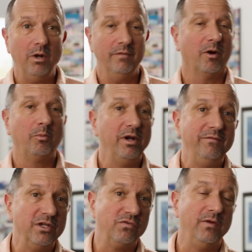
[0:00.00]
of our
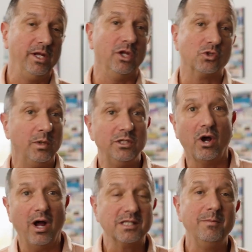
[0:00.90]
previous videos, we
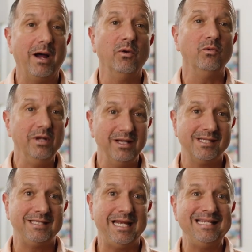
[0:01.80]
talked about real
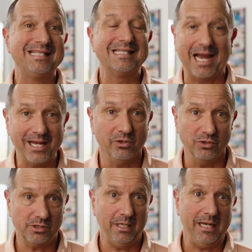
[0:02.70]
estate
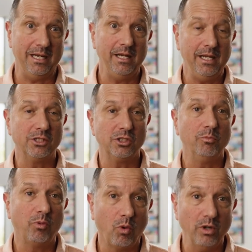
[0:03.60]
cycles, and it's
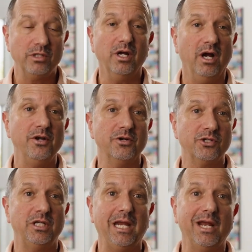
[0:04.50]
important to
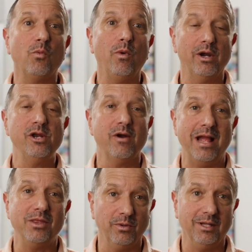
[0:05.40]
understand where you're at
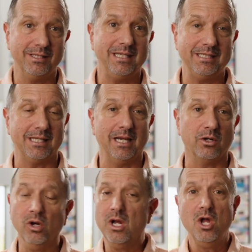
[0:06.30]
in the real estate
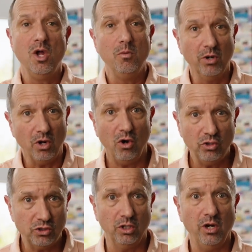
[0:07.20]
cycle, but
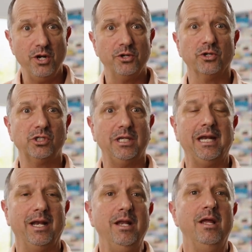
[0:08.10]
also
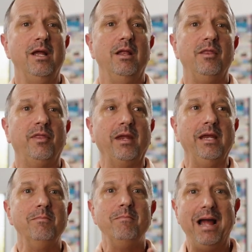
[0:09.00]
understand
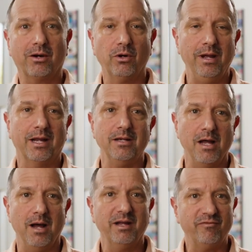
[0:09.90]
the
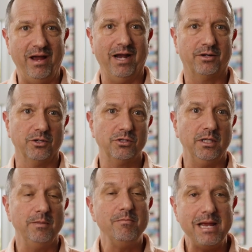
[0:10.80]
macroeconomic factors
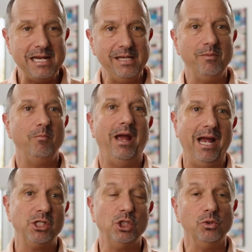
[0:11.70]
that may
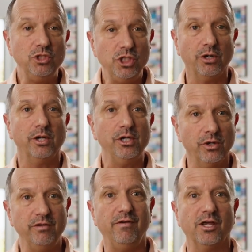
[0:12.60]
impact you during
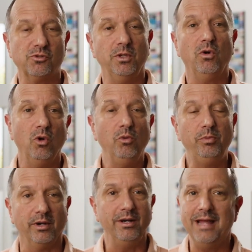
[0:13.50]
your investment hold
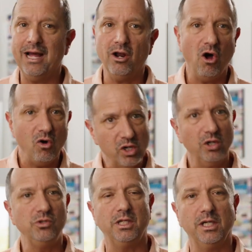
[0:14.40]
period. That all
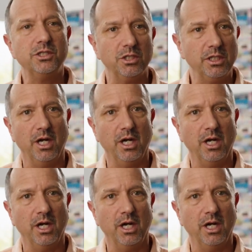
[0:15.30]
goes into the